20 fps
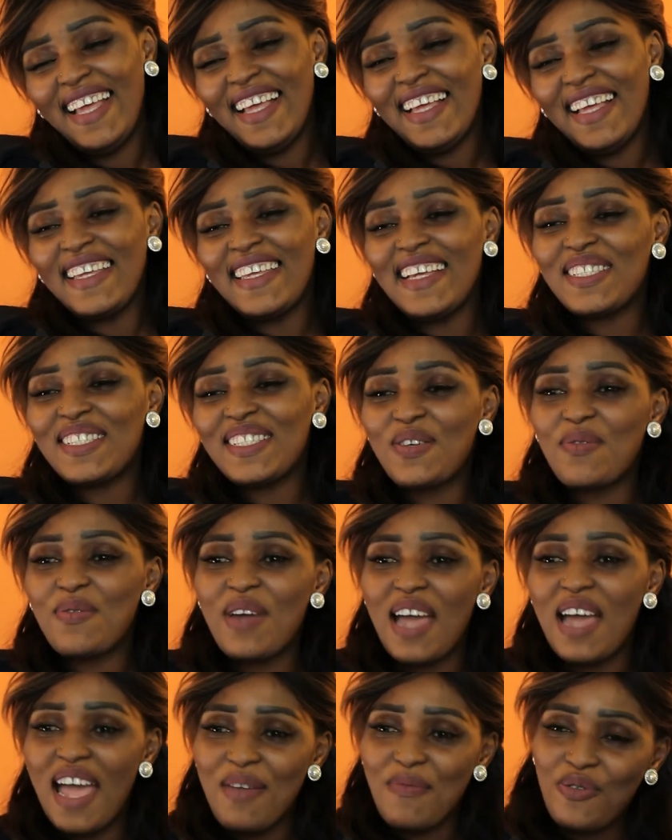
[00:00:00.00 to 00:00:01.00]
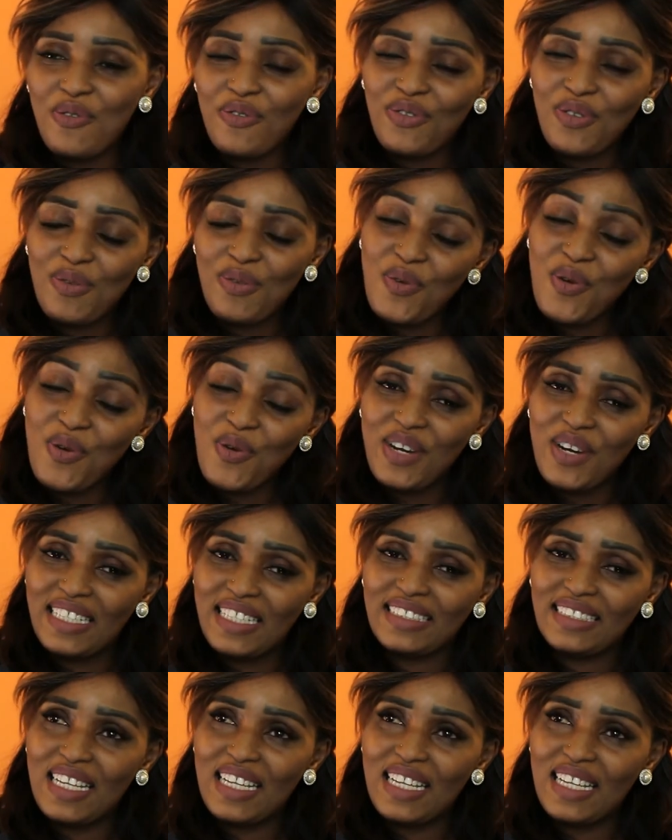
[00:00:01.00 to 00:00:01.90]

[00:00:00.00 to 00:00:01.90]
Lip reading: Yeah, so I moved to Poland.